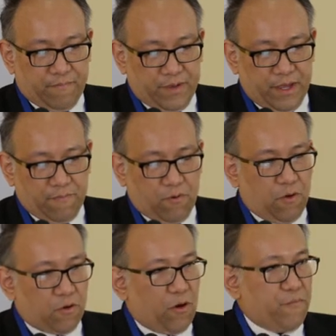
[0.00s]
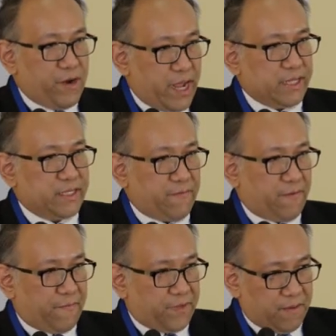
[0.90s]
being more comprehensive
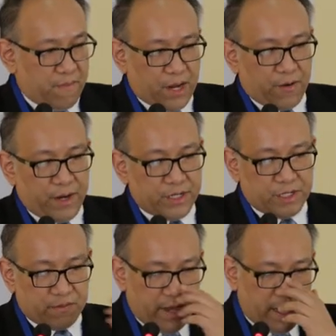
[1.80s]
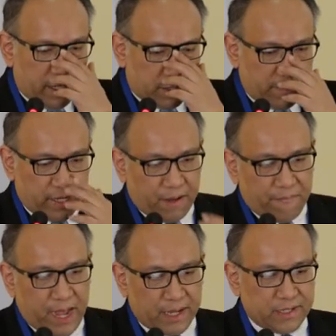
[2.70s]
of the migration management
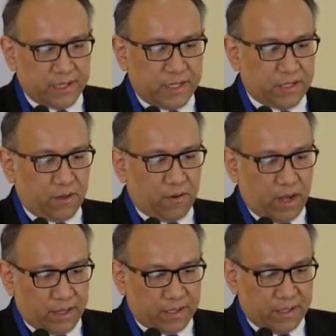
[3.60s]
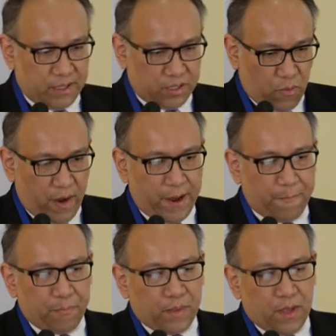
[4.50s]
capacity. So I think this is where
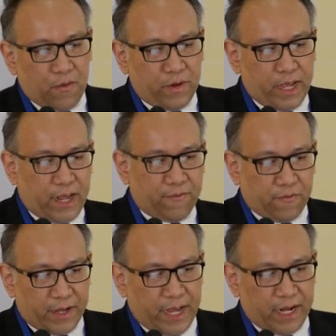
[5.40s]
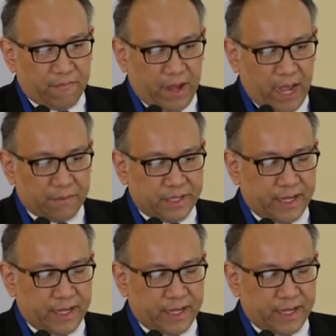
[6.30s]
we are advocating perhaps